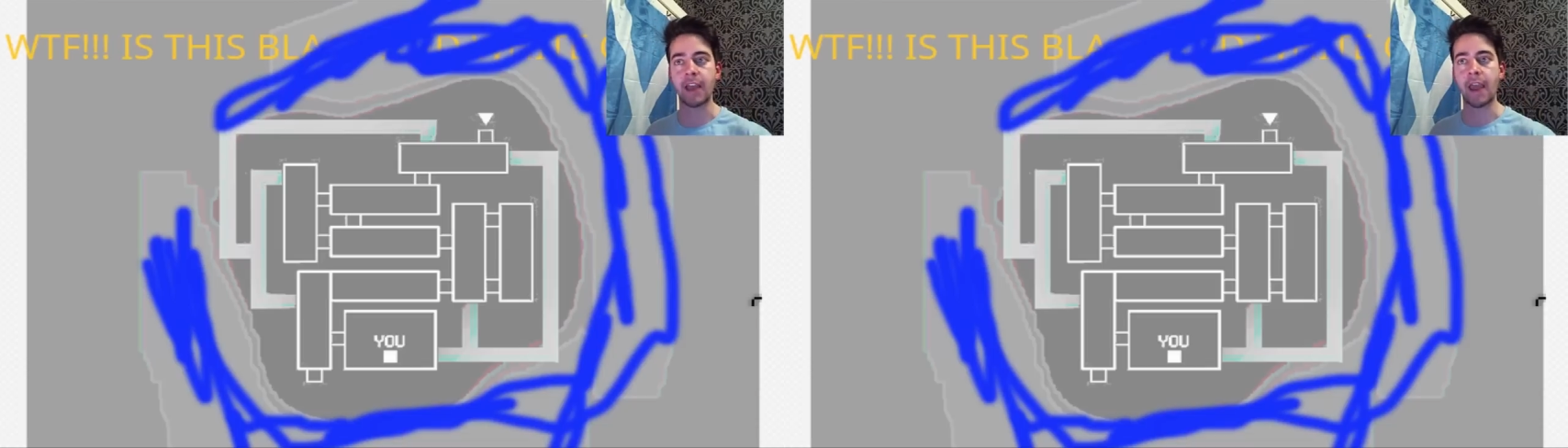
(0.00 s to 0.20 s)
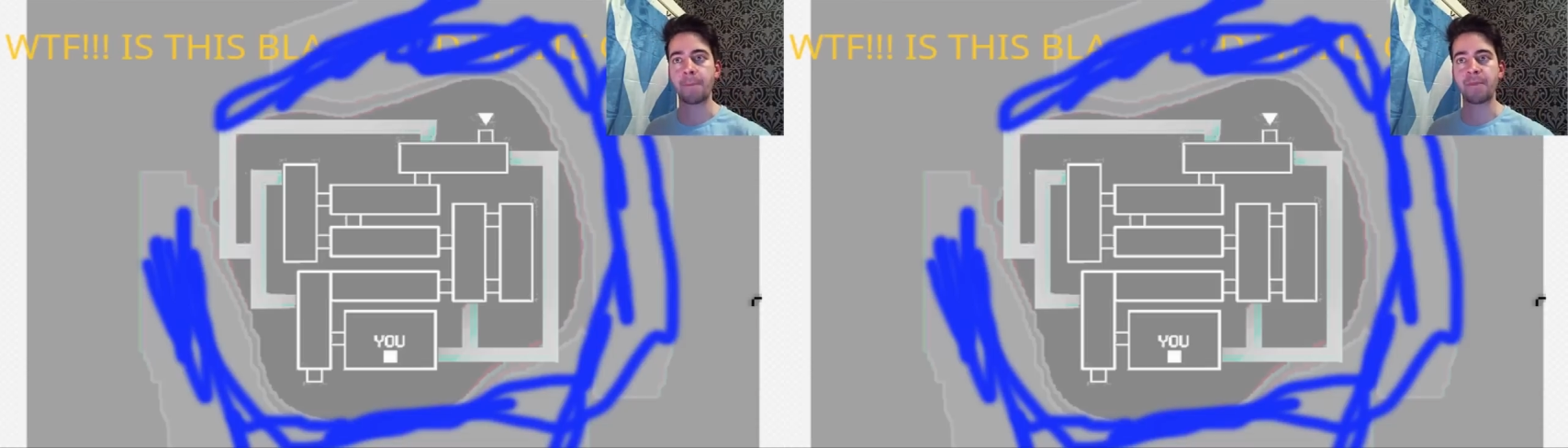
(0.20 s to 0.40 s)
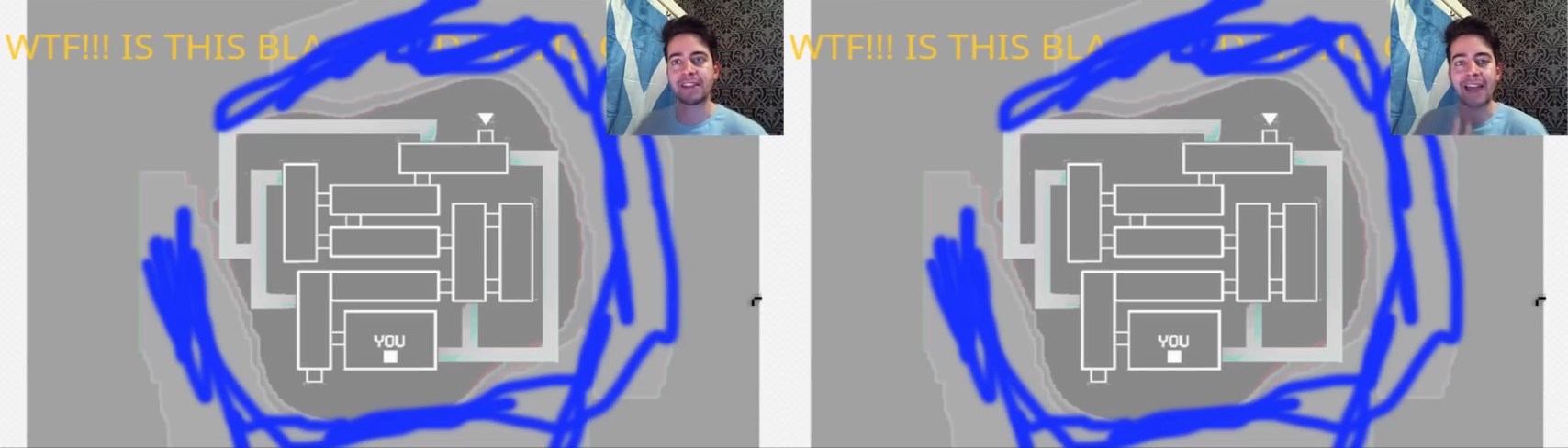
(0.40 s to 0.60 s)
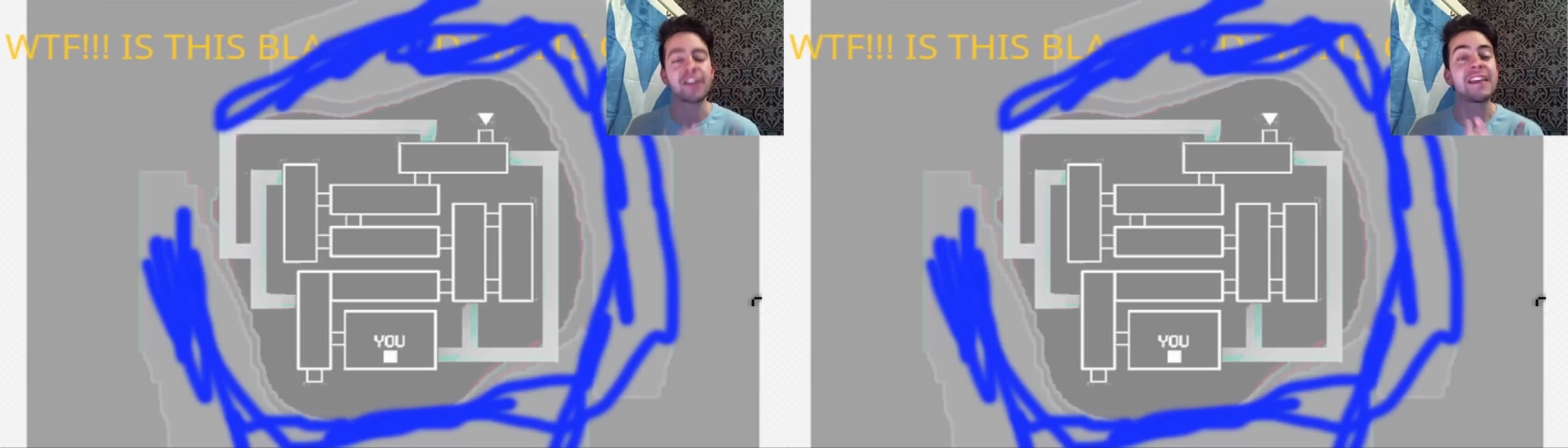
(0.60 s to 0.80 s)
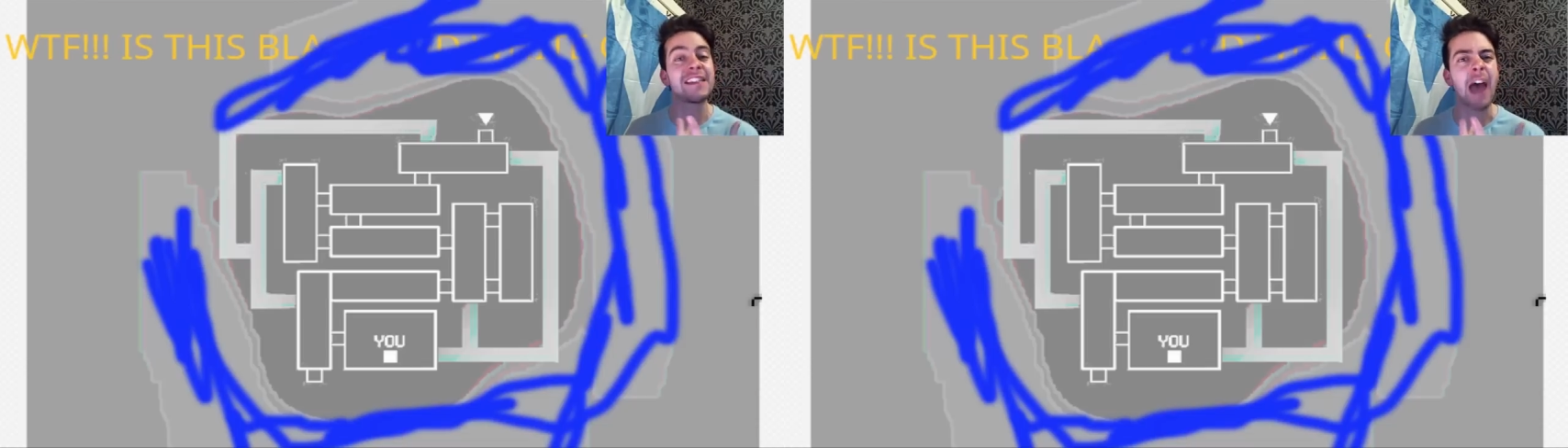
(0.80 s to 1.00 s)
um, it's, I
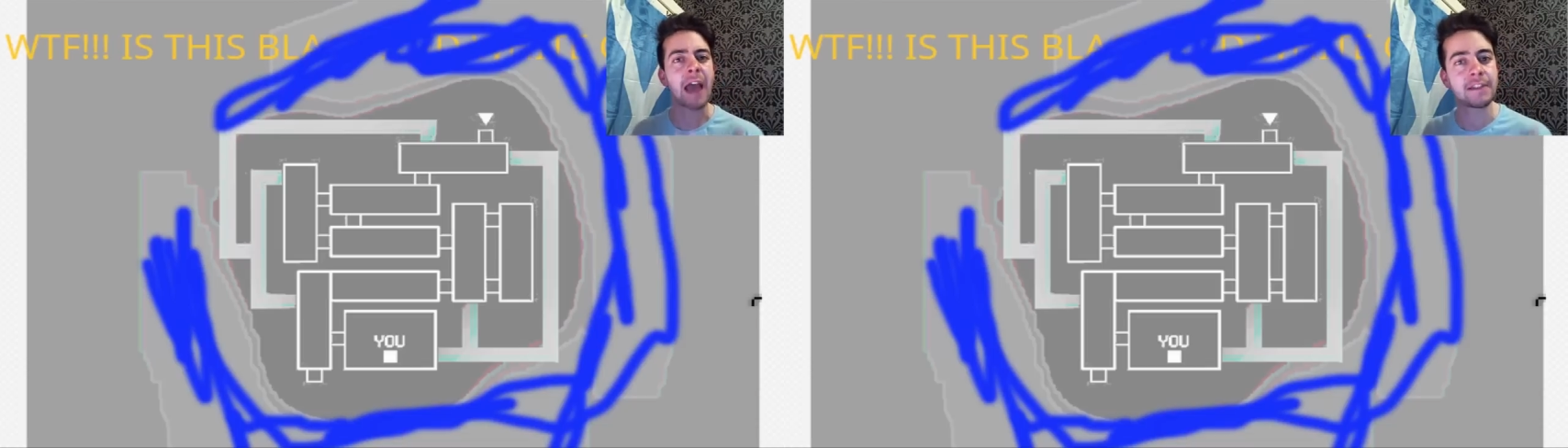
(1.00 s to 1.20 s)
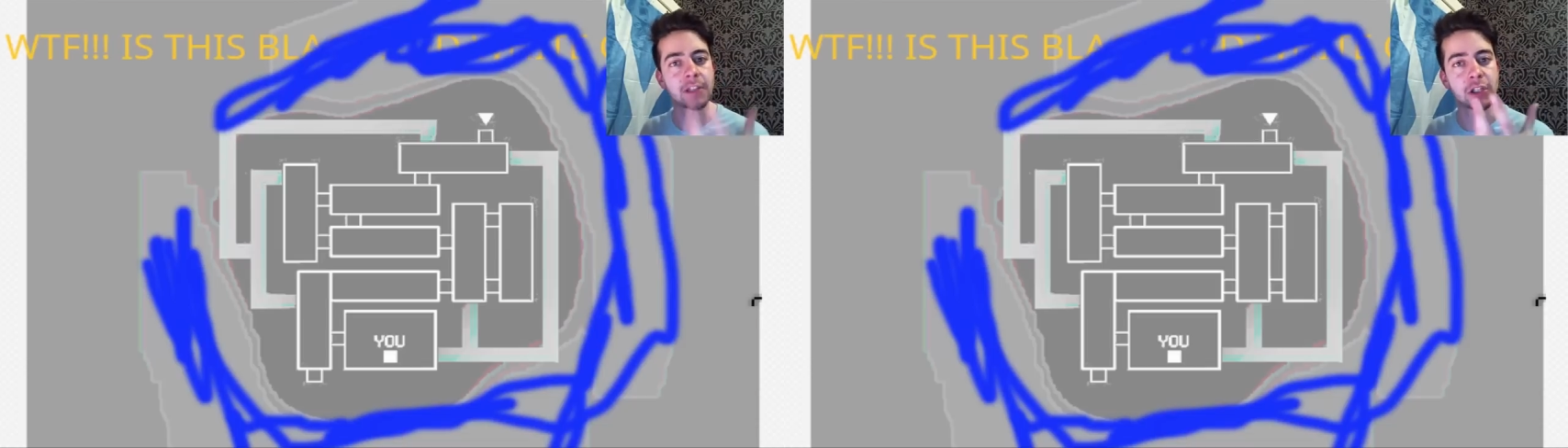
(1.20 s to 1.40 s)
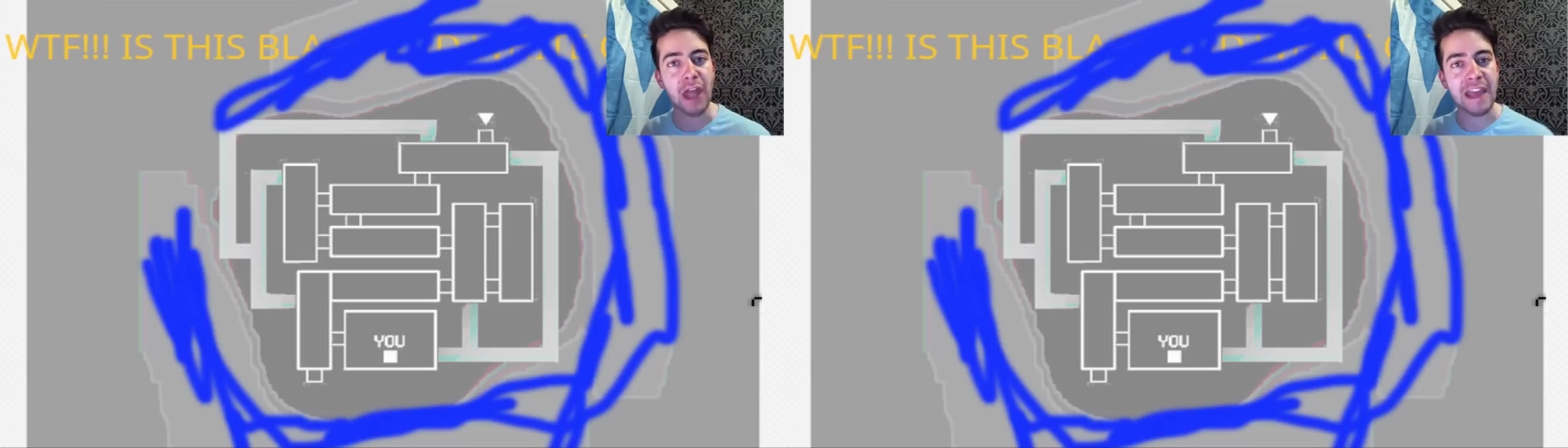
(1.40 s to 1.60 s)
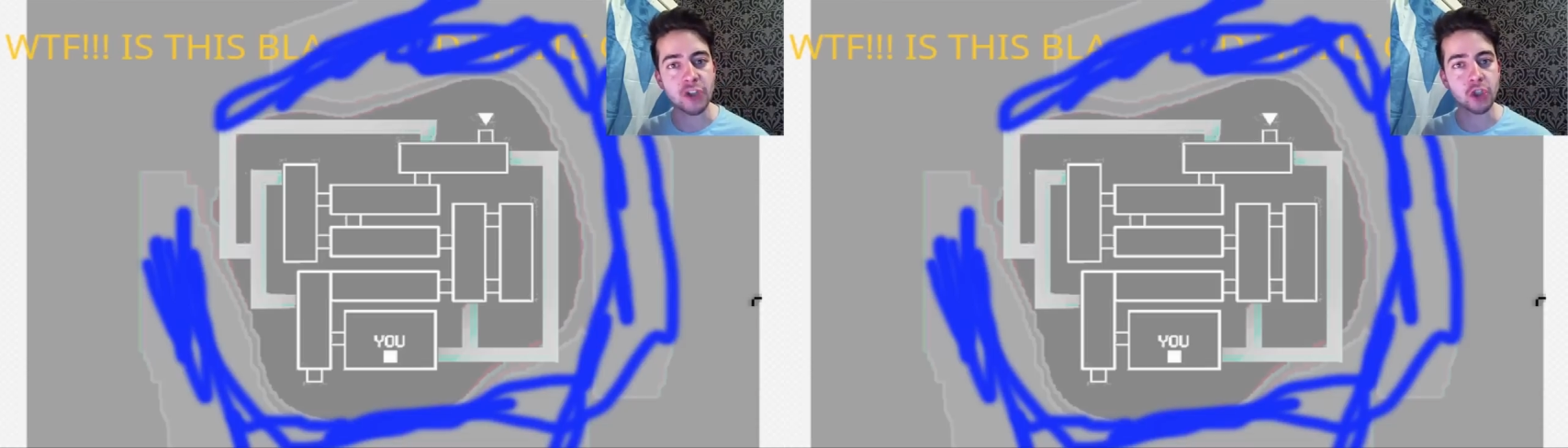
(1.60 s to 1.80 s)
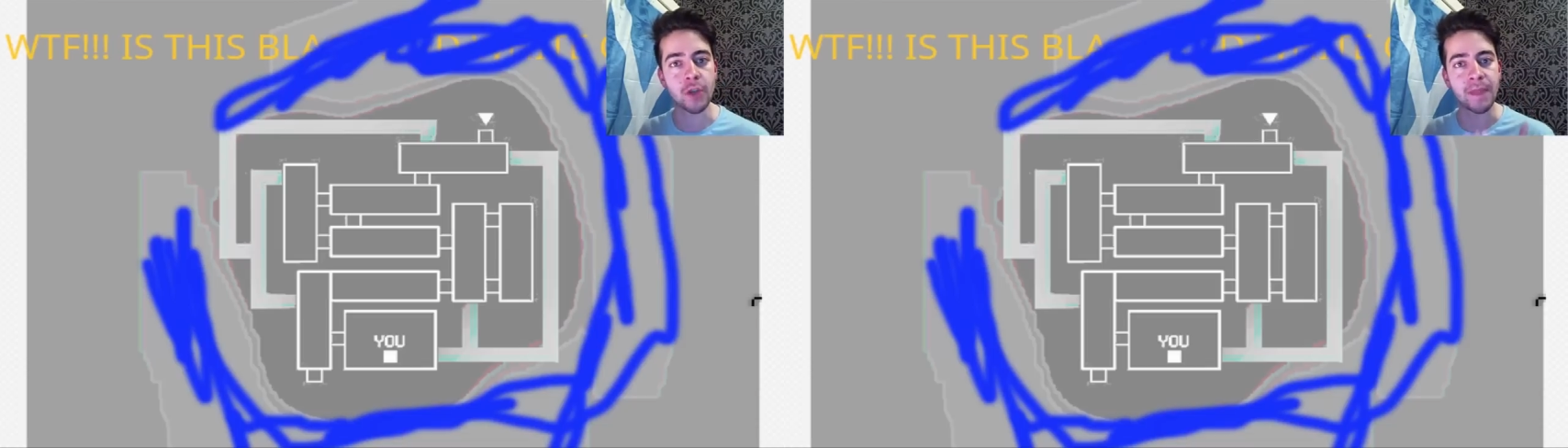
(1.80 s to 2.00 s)
think it's the
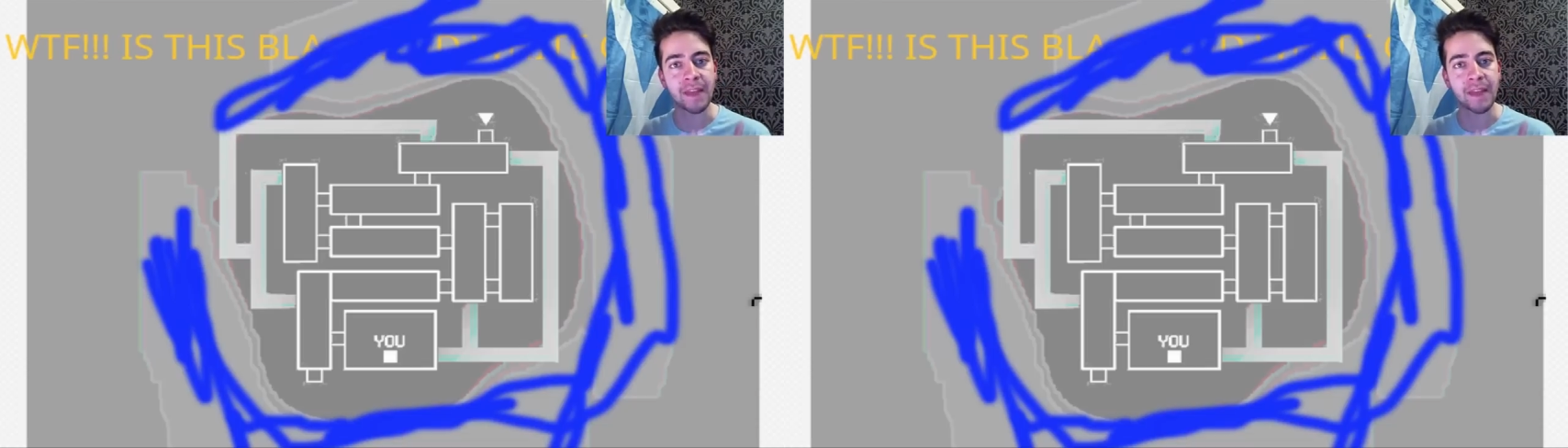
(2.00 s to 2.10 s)
isolation